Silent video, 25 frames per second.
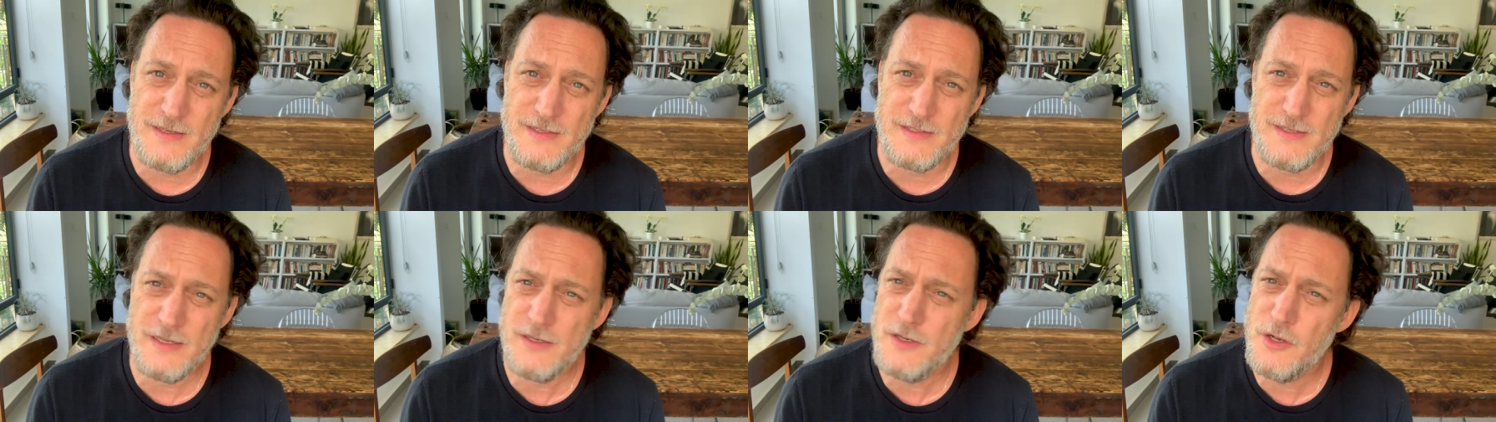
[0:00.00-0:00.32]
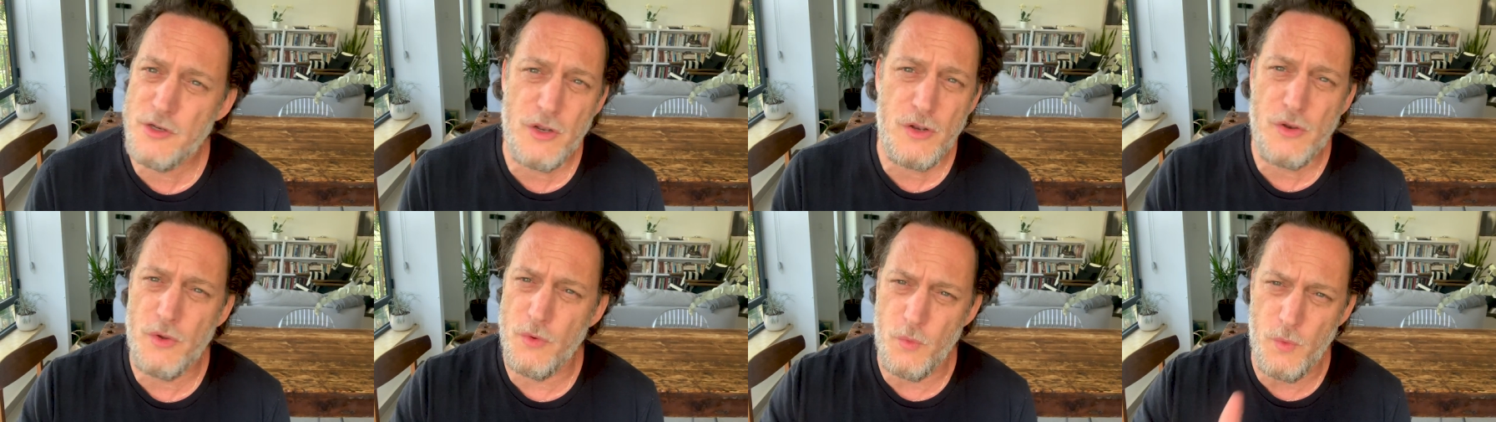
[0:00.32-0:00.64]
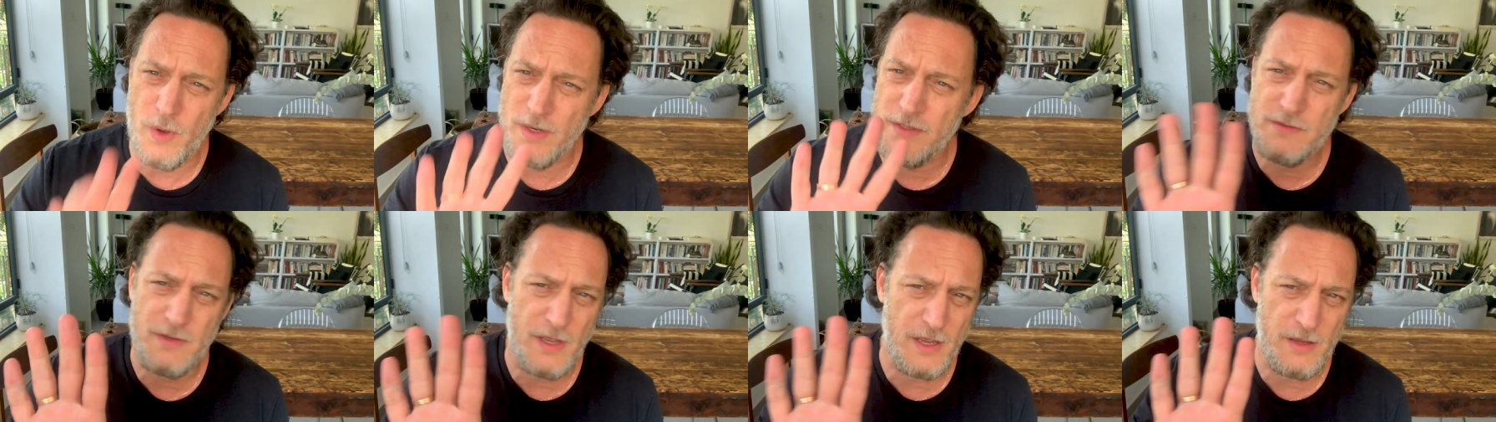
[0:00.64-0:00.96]
they said, no, no, no,
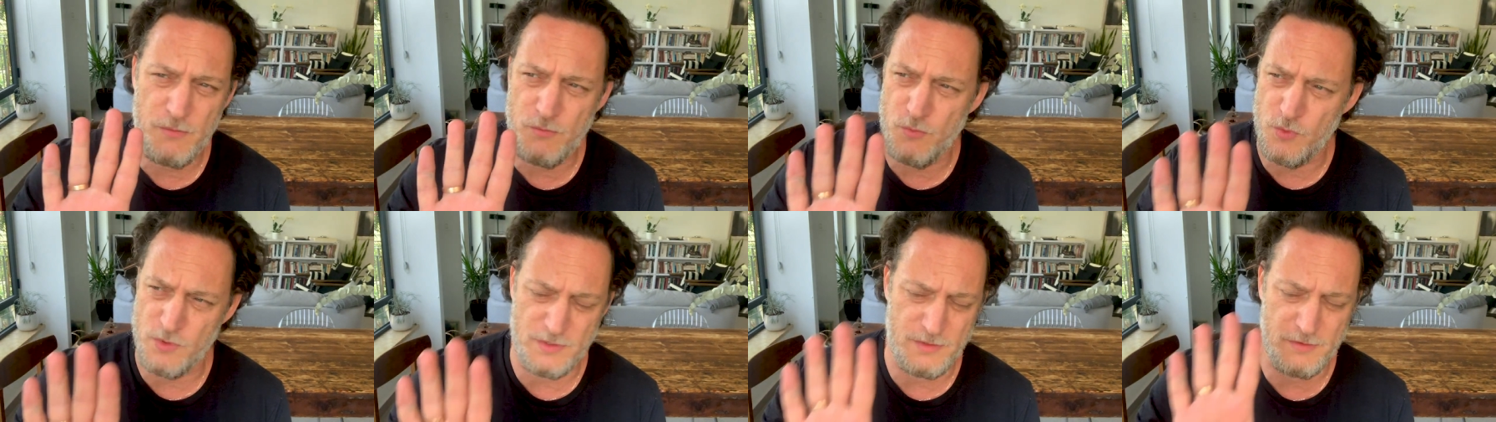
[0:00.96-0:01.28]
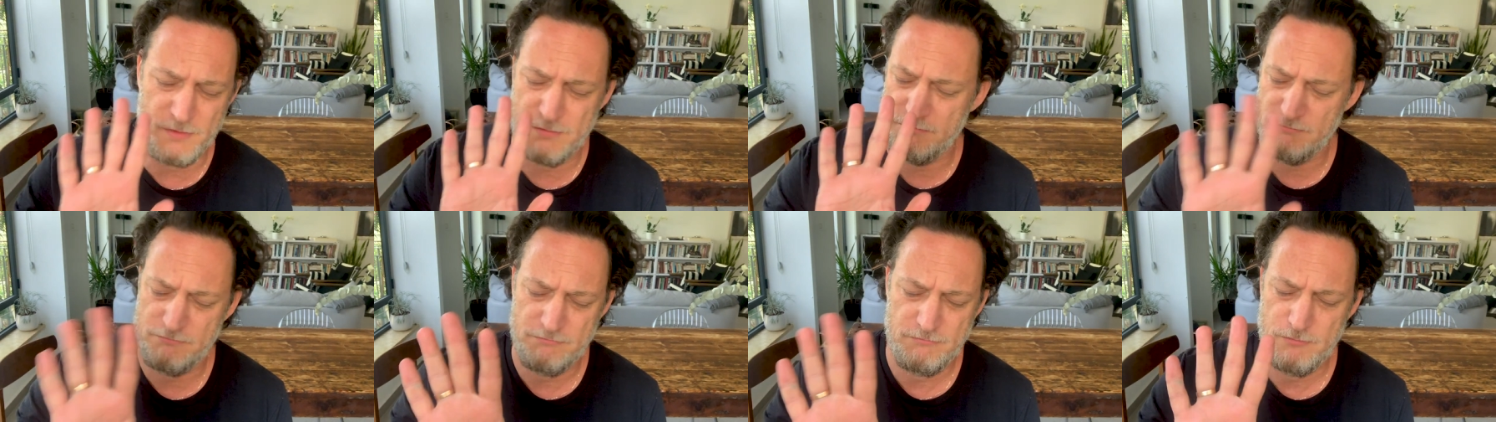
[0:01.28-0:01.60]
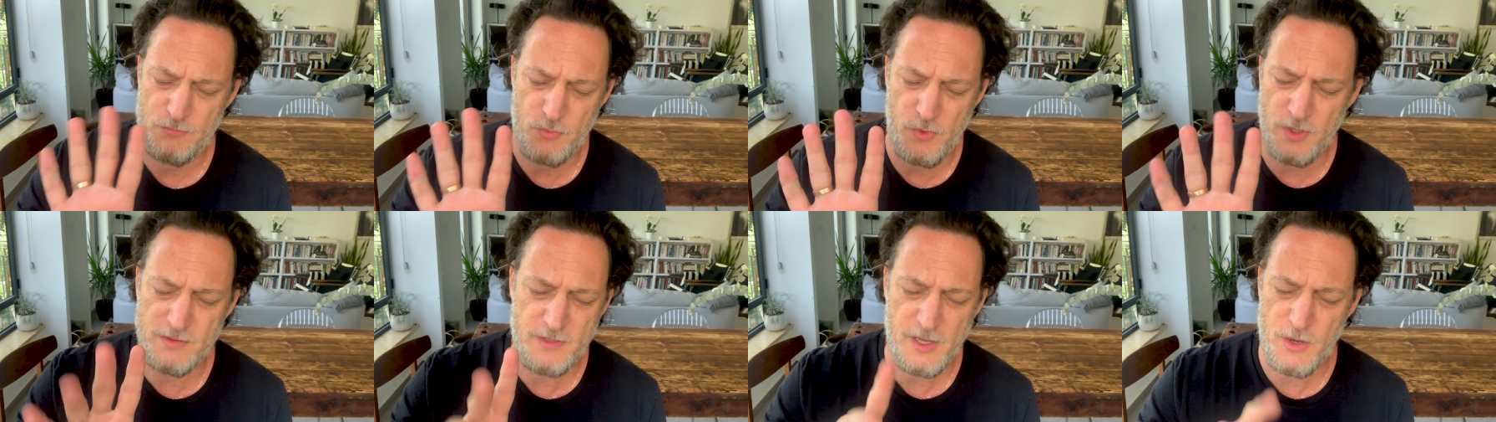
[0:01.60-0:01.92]
one time was,
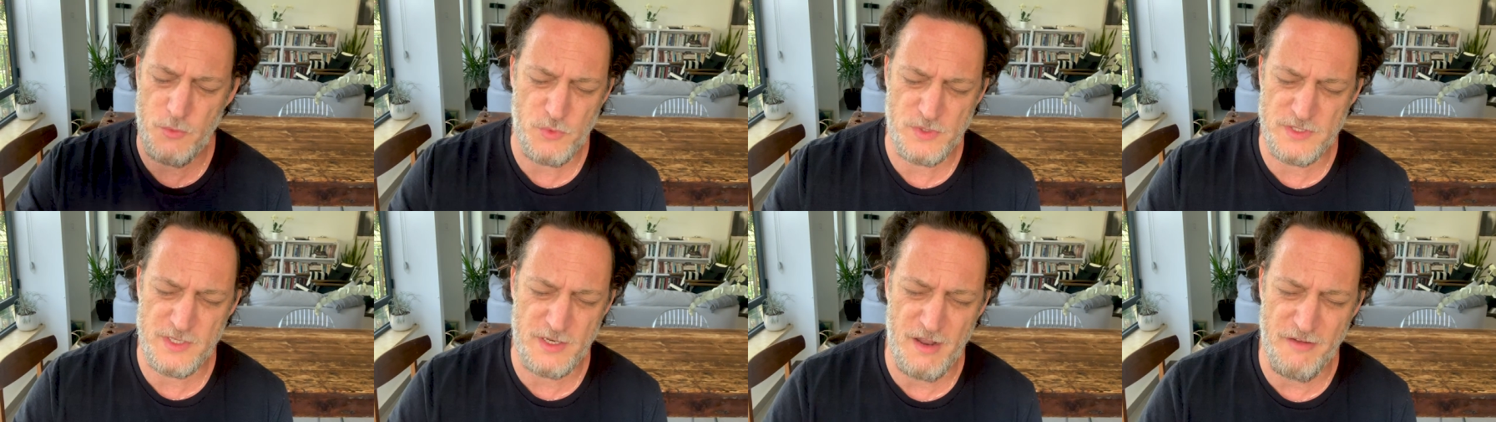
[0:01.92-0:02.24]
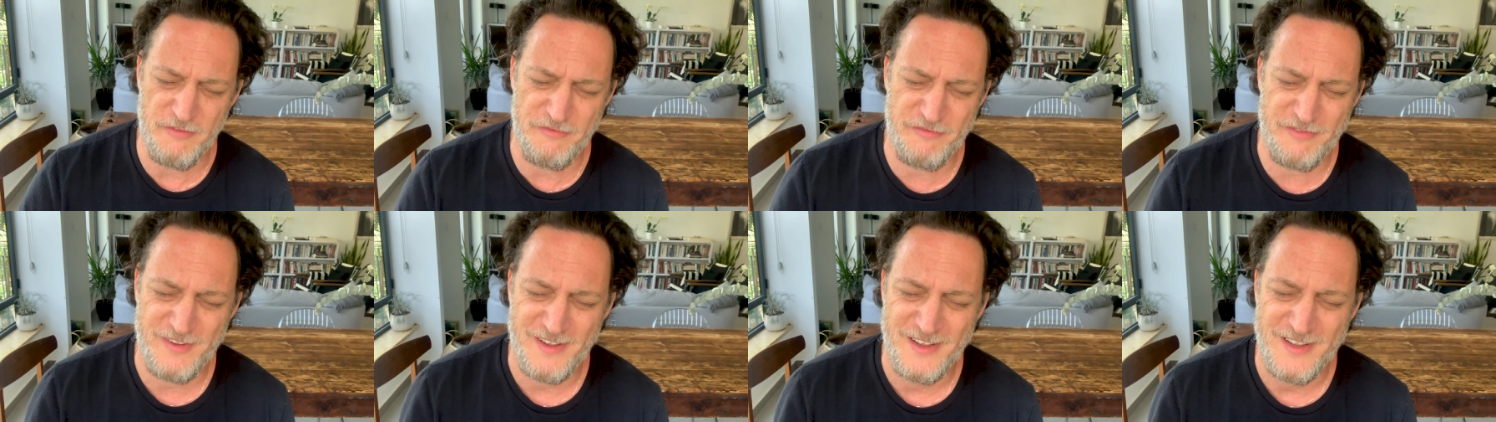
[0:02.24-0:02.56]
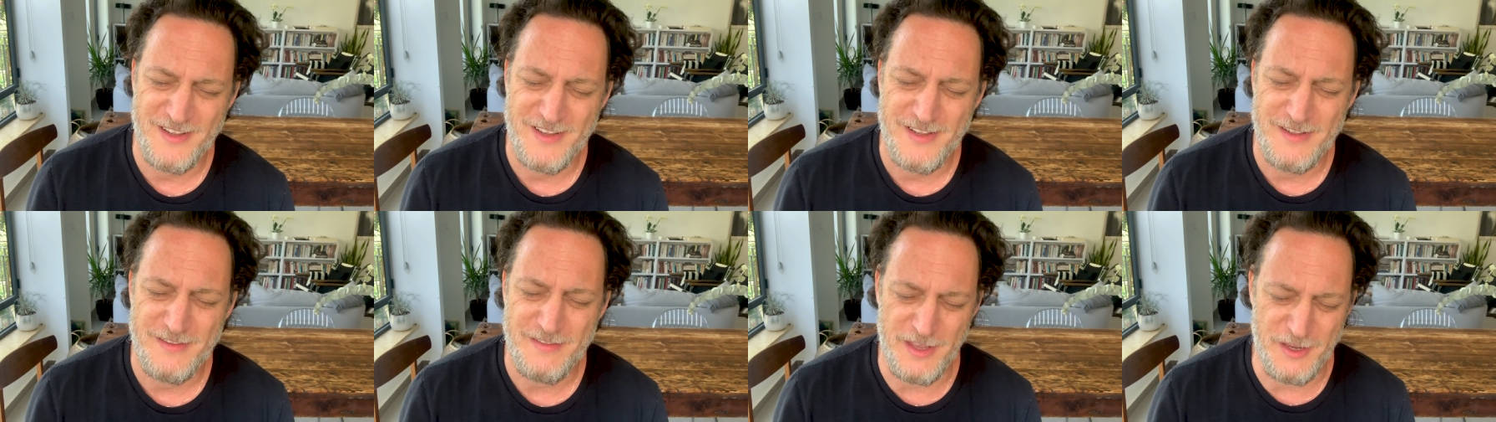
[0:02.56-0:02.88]
one time was enough.
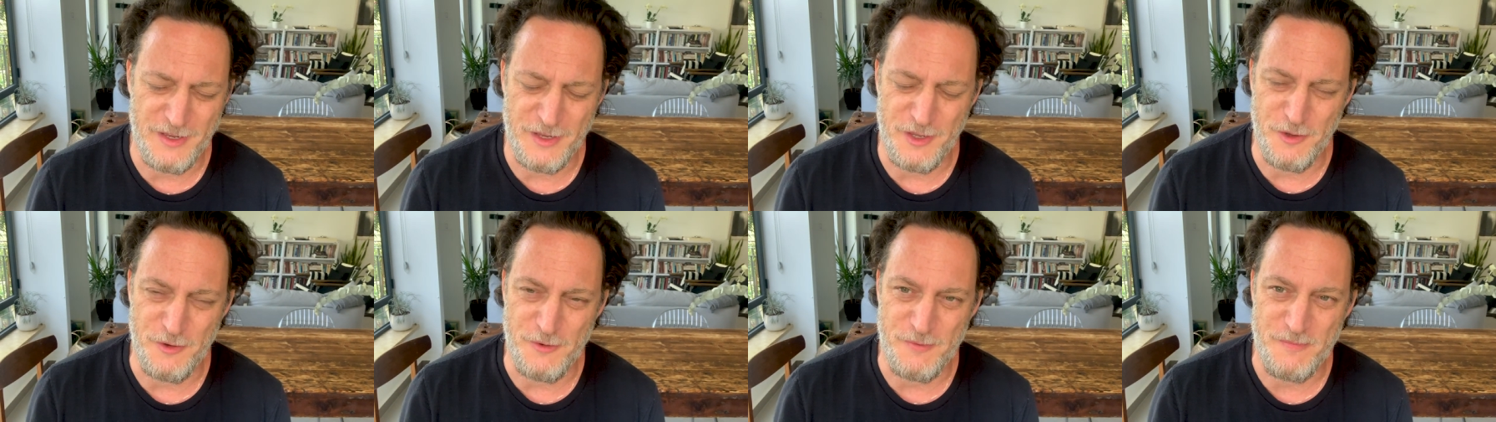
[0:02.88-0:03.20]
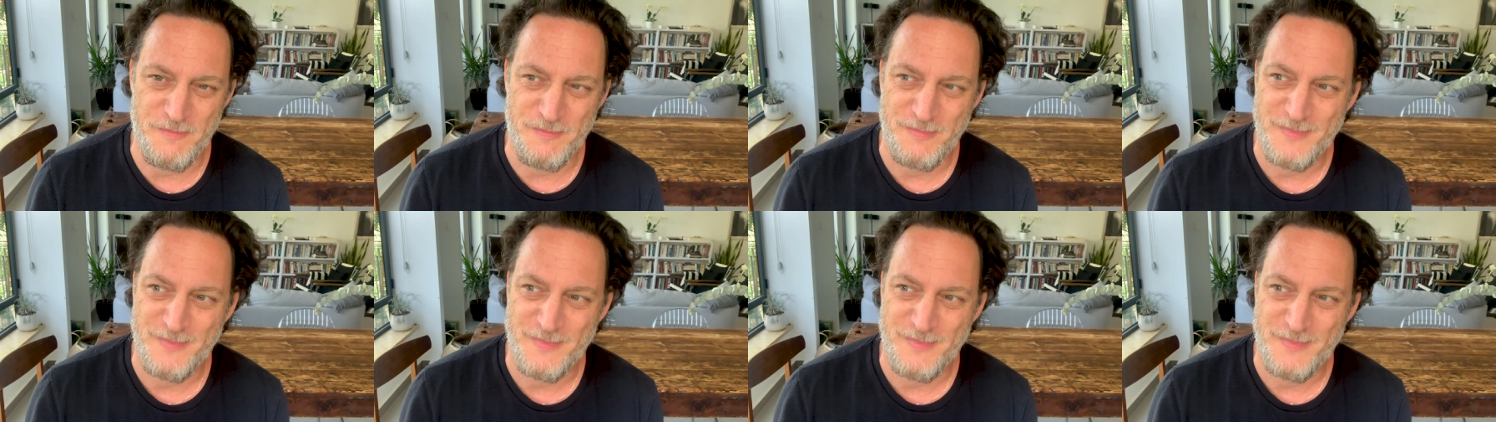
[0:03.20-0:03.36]
Thank you.